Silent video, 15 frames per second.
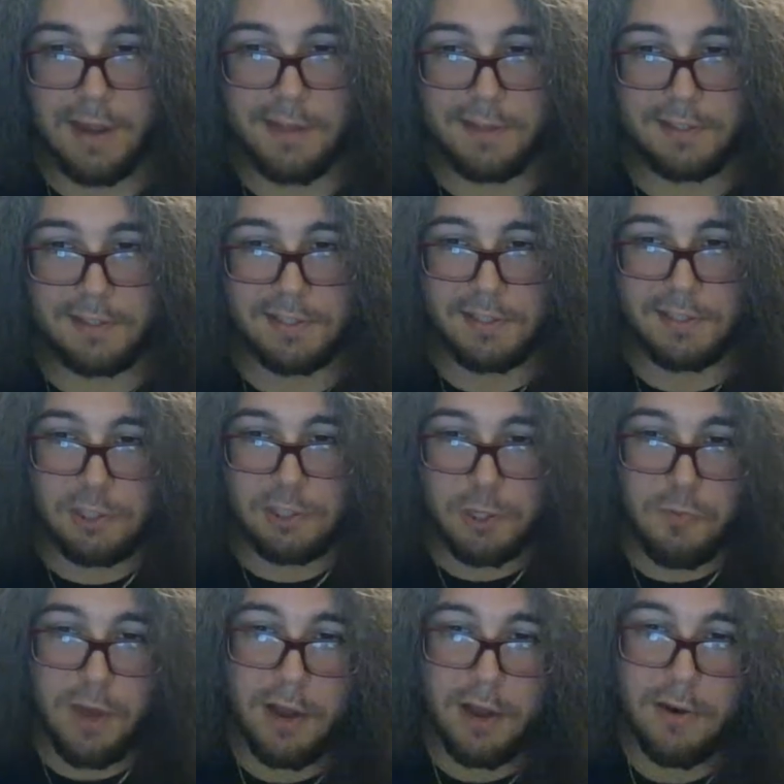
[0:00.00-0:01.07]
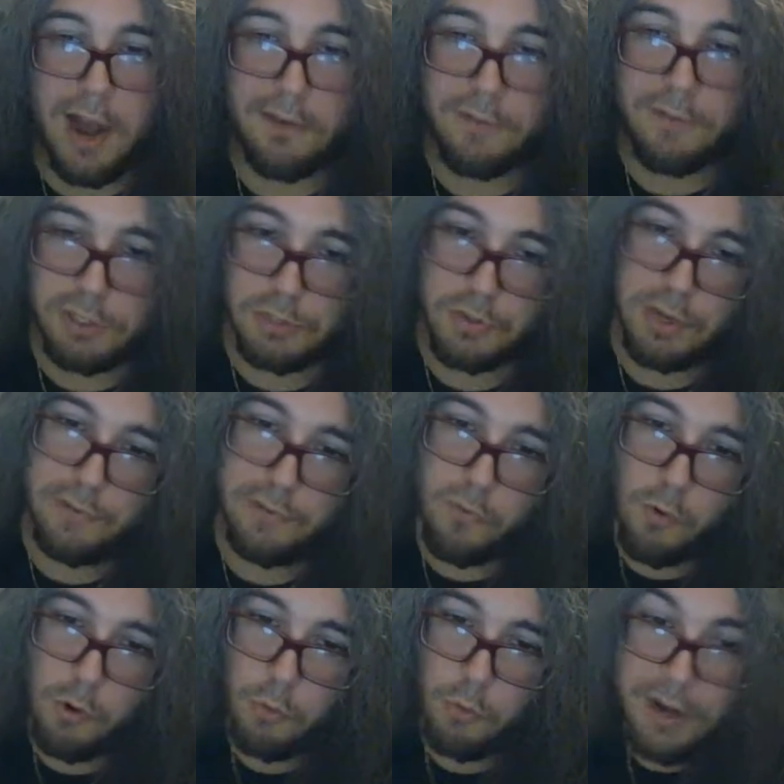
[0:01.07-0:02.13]
This is Tomb Raider Anniversary
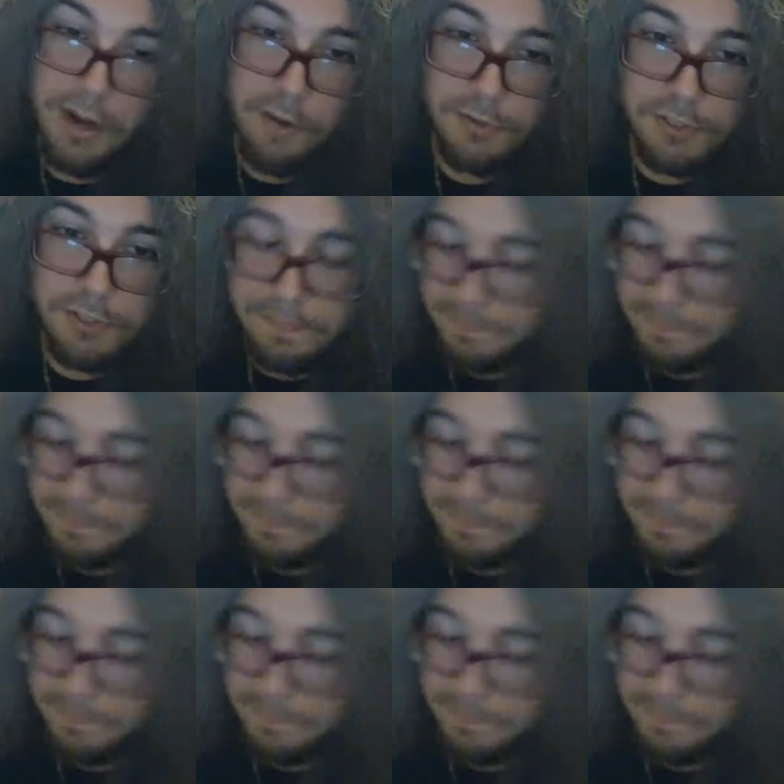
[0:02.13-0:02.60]
for Windows.